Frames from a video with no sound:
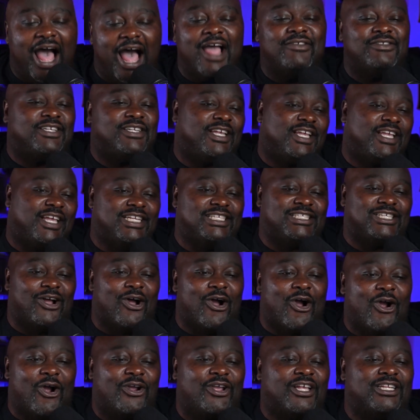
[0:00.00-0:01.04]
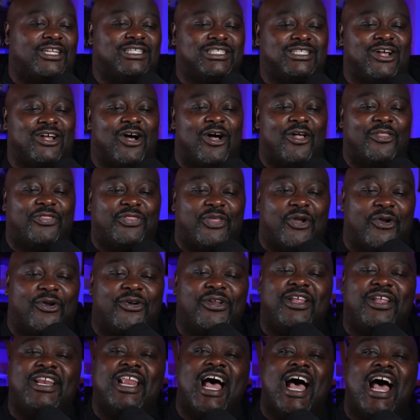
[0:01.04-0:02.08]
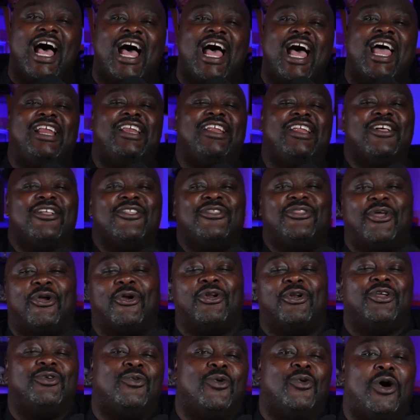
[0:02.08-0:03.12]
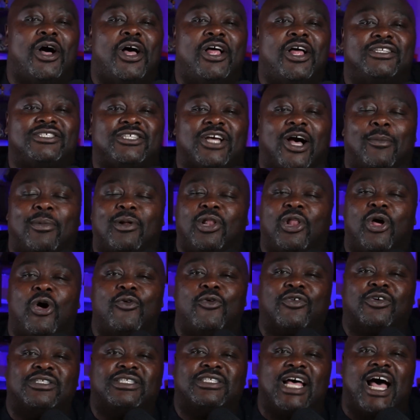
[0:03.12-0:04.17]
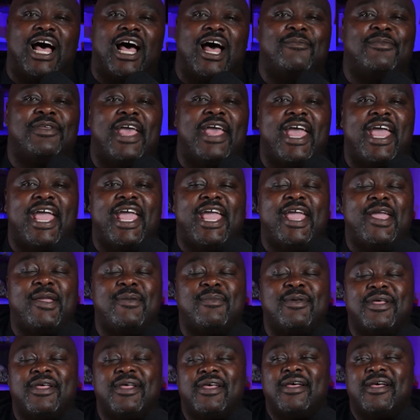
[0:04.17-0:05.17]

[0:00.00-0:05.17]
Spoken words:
against Arkansas, 39-31, double overtime game.